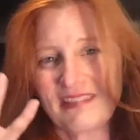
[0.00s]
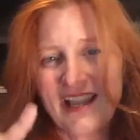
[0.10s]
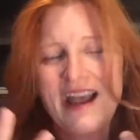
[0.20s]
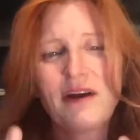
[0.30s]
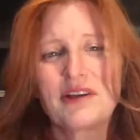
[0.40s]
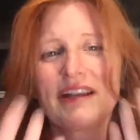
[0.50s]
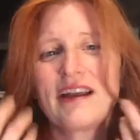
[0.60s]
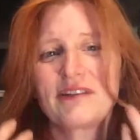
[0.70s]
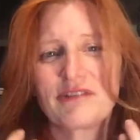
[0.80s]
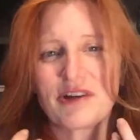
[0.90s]
how can
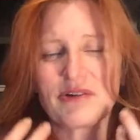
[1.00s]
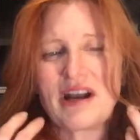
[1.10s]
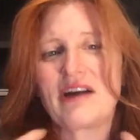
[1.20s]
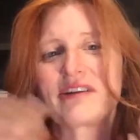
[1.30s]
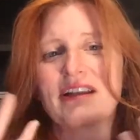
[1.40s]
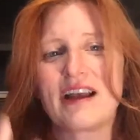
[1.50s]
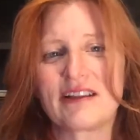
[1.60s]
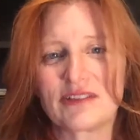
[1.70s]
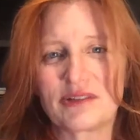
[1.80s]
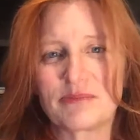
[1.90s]
I grow? How can
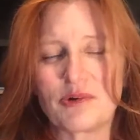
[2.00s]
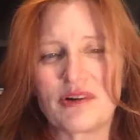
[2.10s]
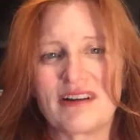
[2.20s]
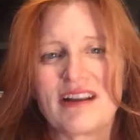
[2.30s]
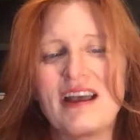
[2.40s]
I learn more?